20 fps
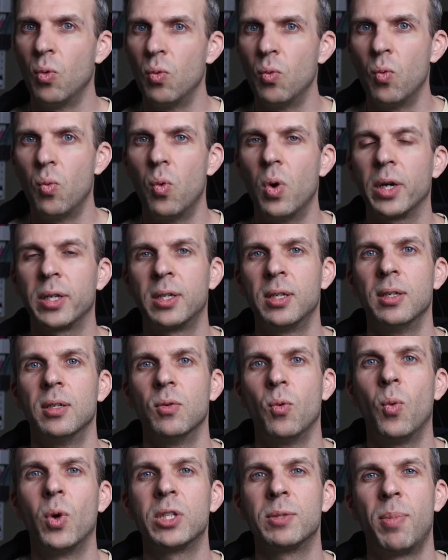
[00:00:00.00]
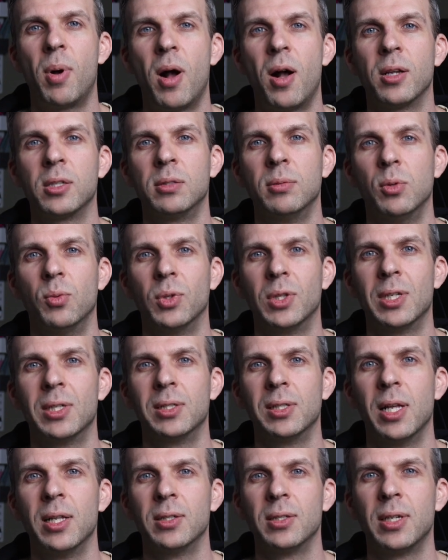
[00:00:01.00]
what's possible with
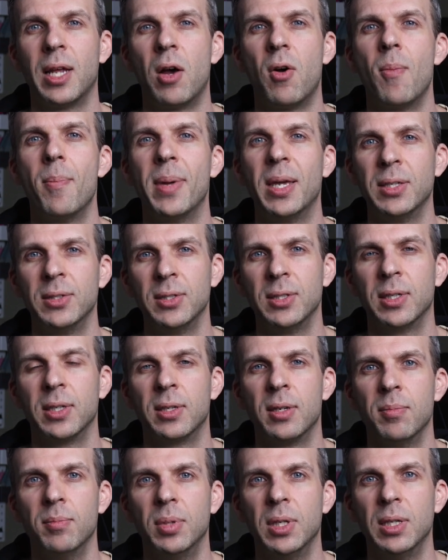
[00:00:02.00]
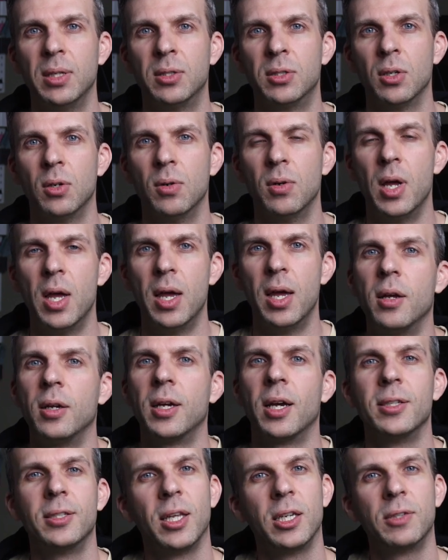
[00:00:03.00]
this lens and how amazing it can be. So
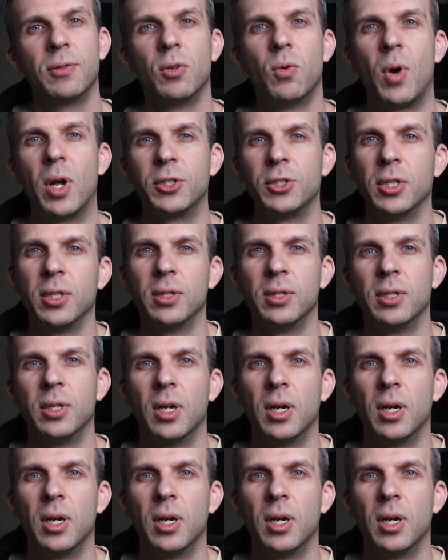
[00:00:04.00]
guys, thanks for watching.